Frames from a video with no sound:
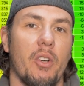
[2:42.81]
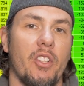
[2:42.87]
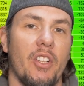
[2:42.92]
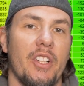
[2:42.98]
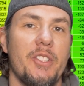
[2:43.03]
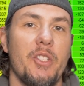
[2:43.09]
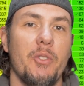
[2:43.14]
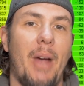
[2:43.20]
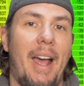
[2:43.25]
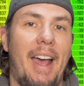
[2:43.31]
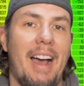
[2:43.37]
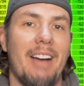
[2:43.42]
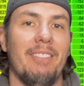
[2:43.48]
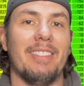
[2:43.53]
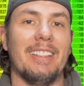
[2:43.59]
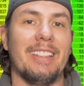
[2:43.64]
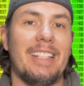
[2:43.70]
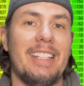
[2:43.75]
are going to
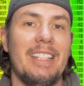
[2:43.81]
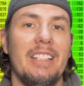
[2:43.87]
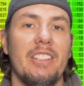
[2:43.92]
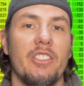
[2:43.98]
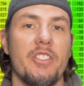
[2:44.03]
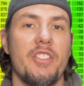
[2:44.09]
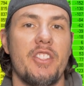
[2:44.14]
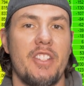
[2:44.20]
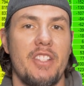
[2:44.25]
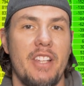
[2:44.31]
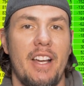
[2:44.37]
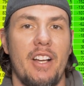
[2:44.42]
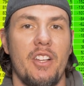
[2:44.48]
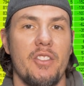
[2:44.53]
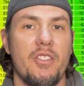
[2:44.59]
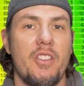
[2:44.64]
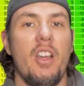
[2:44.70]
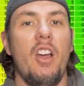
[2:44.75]
have leaner
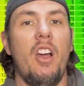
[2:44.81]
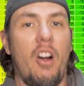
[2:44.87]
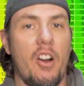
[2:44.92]
cells,